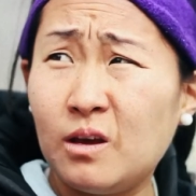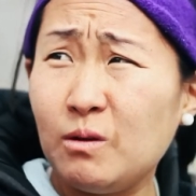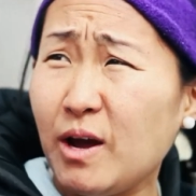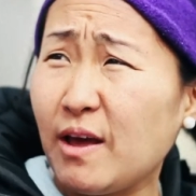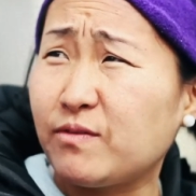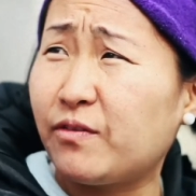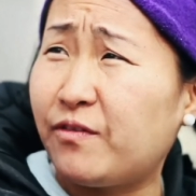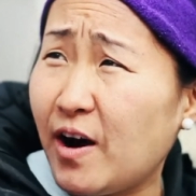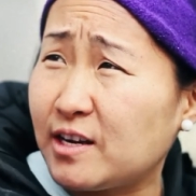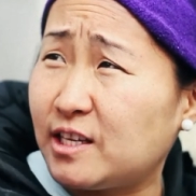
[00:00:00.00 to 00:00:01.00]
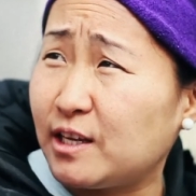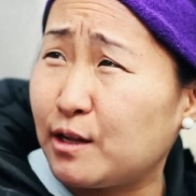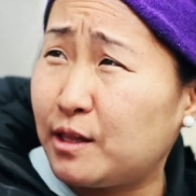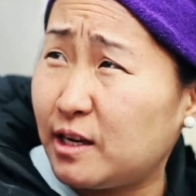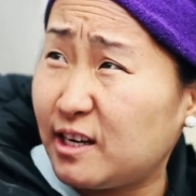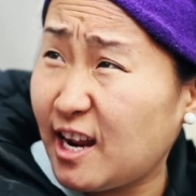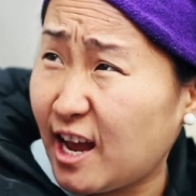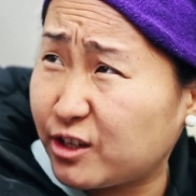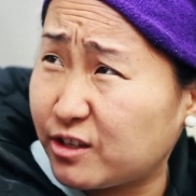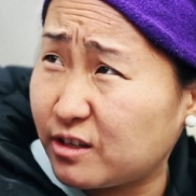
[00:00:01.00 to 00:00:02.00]
Do I have to fuck to get a seat at
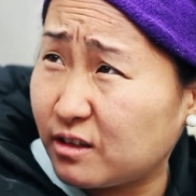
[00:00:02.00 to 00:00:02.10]
next.